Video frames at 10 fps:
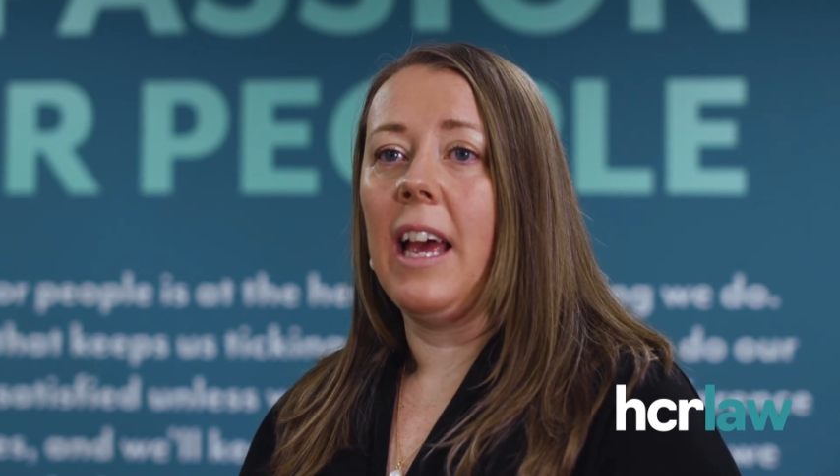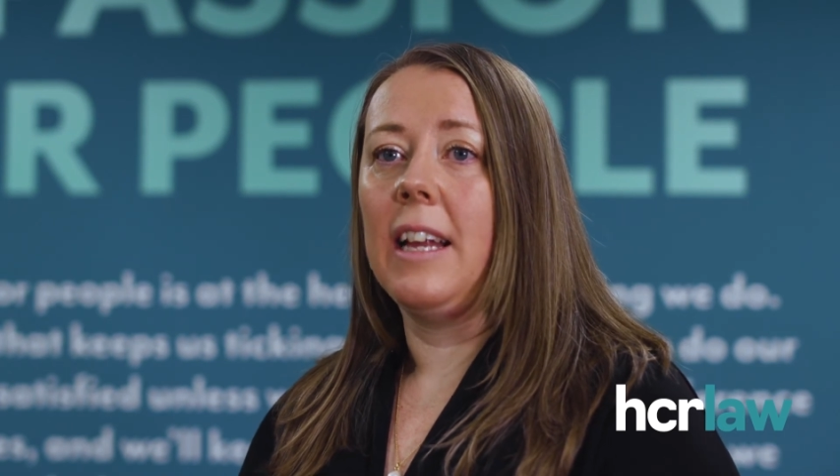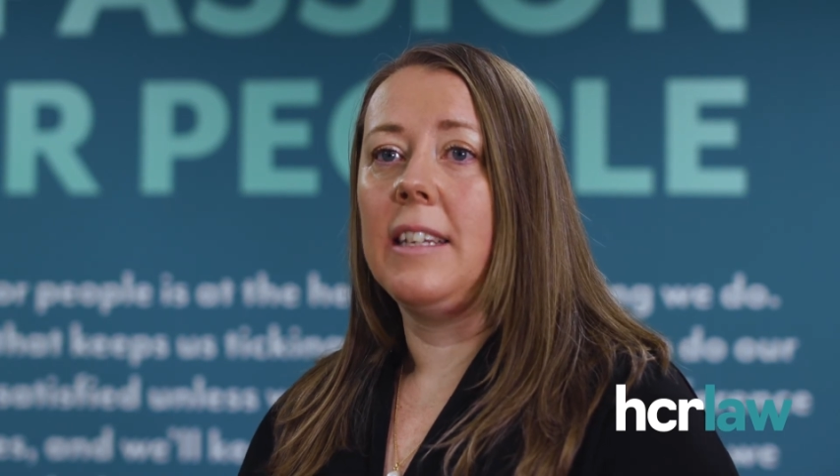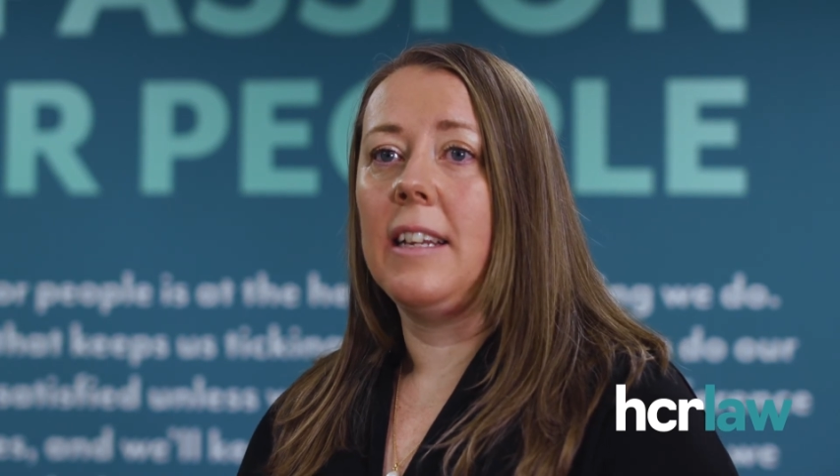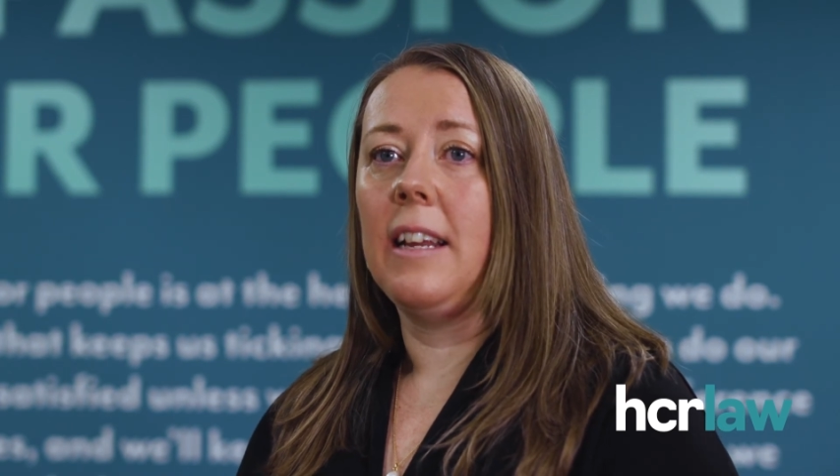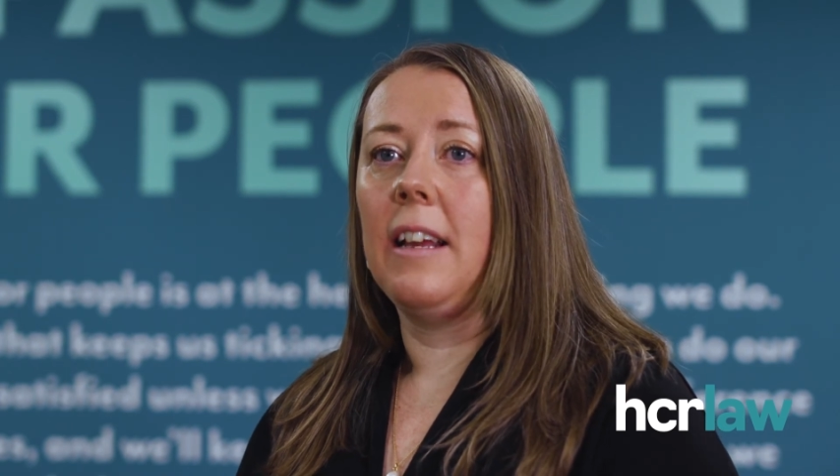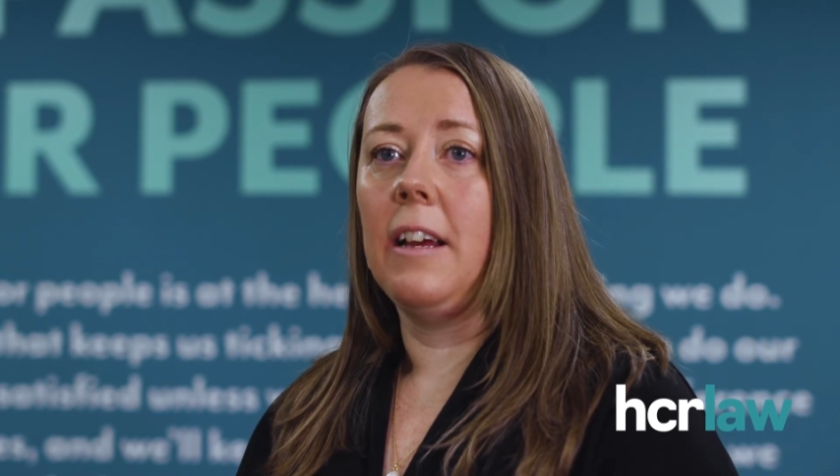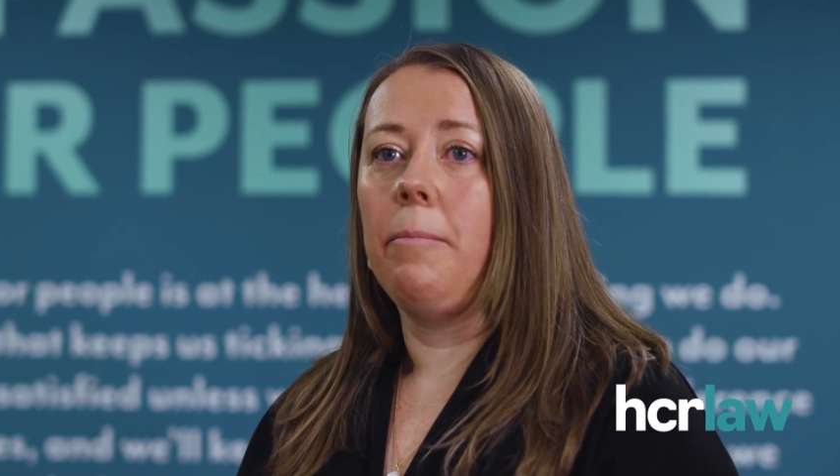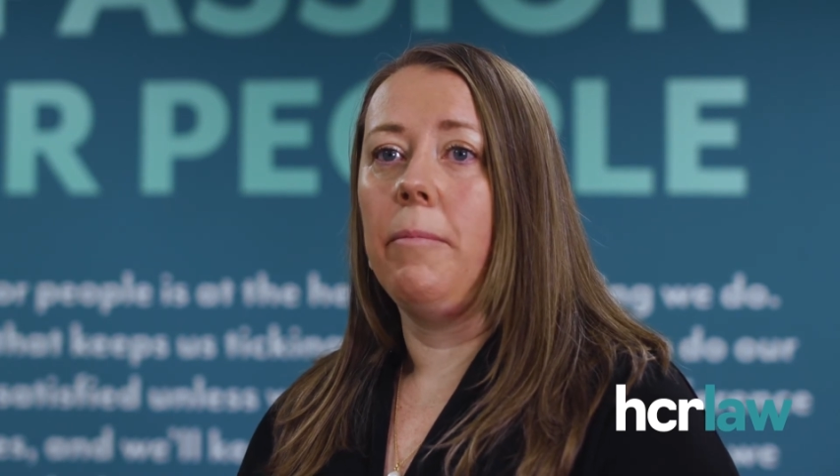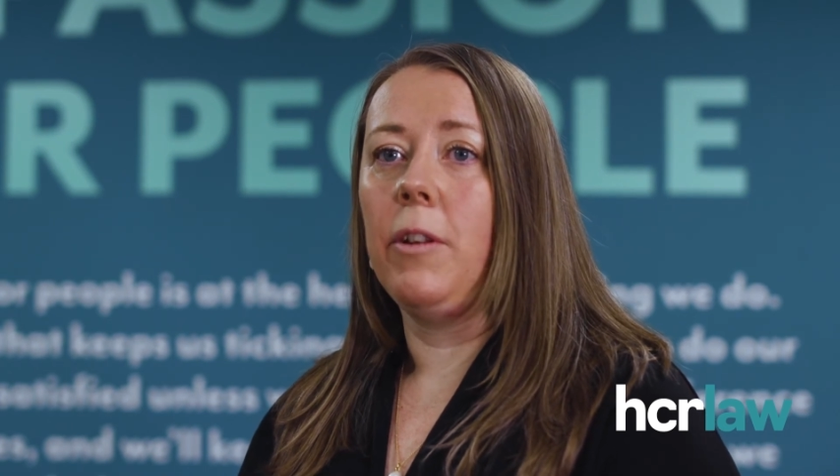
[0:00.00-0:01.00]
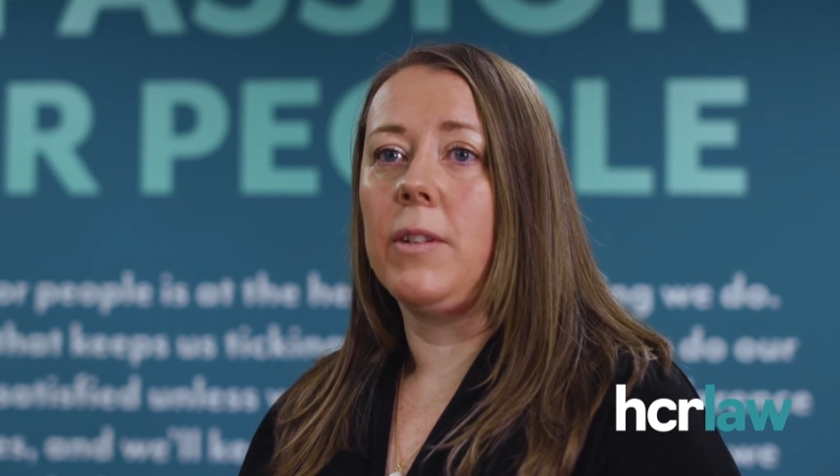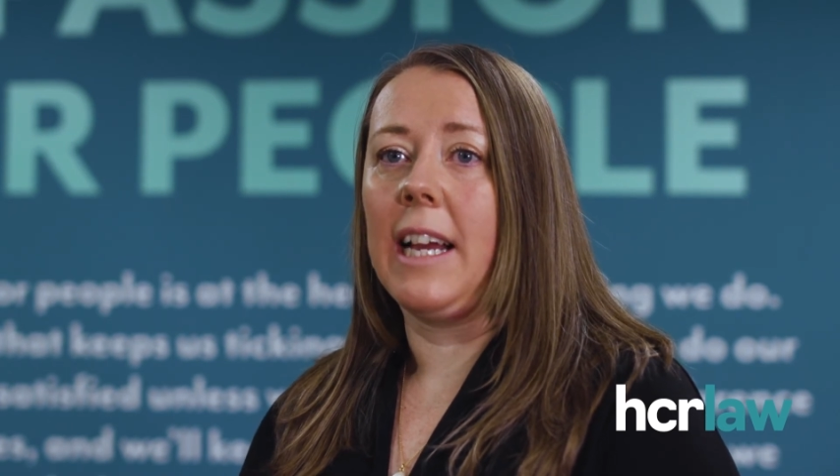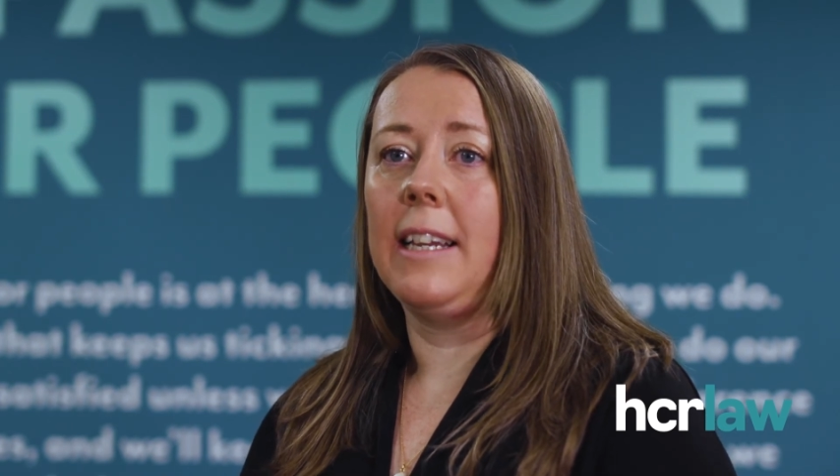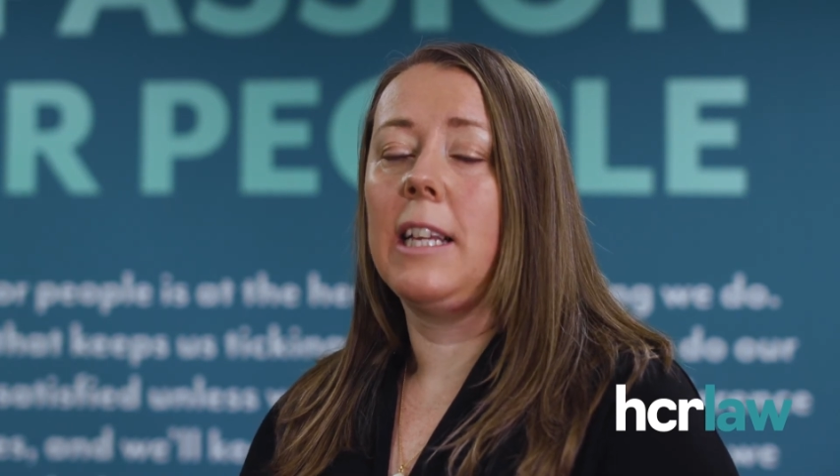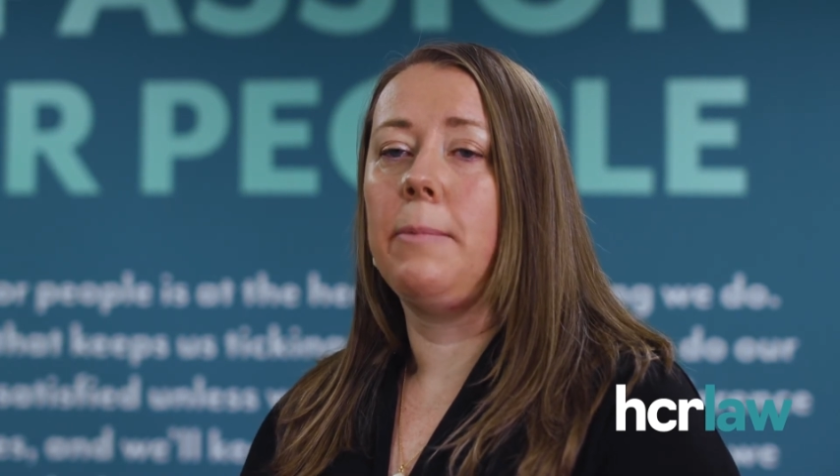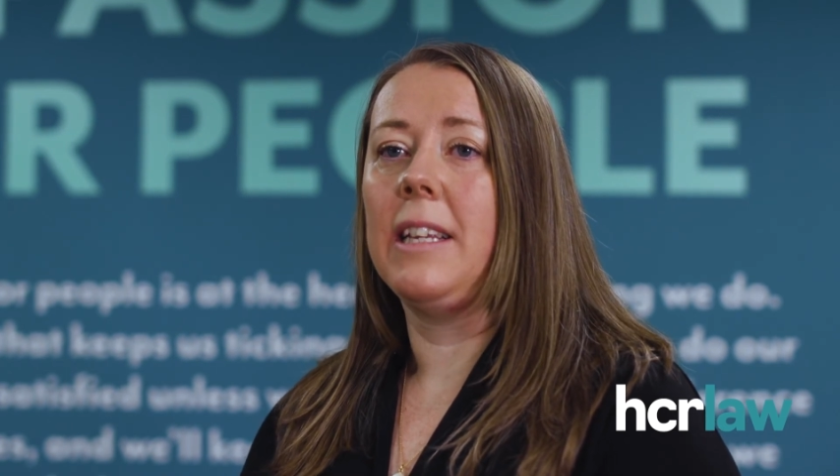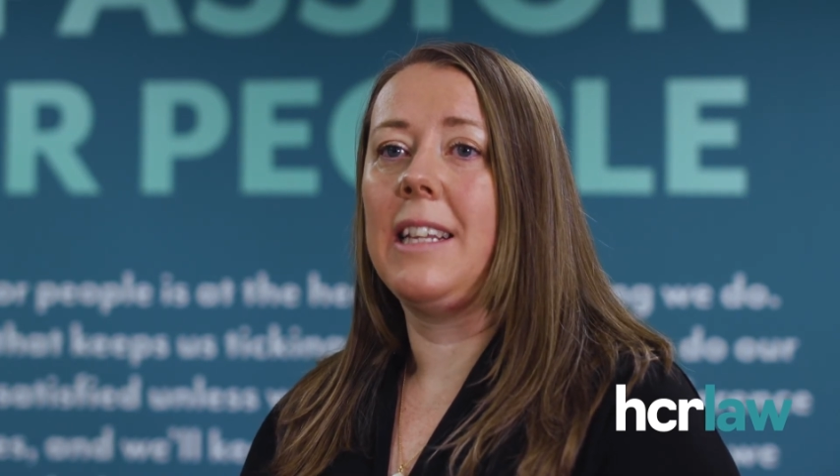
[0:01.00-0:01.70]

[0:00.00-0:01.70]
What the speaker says: and your second husband